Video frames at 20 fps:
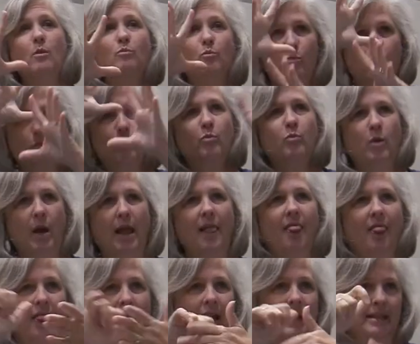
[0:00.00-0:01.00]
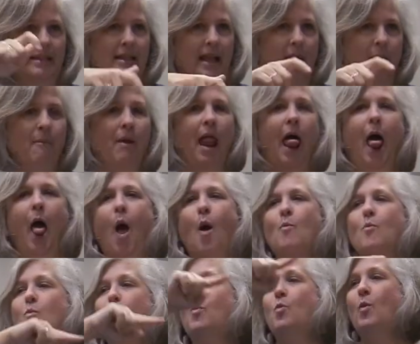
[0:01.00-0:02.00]
But I went there
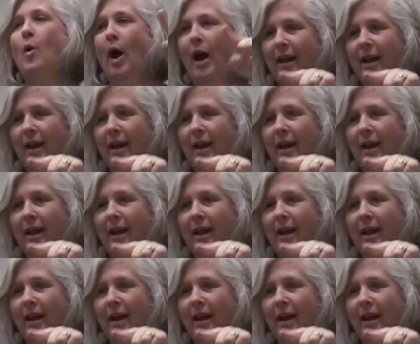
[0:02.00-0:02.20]
and studied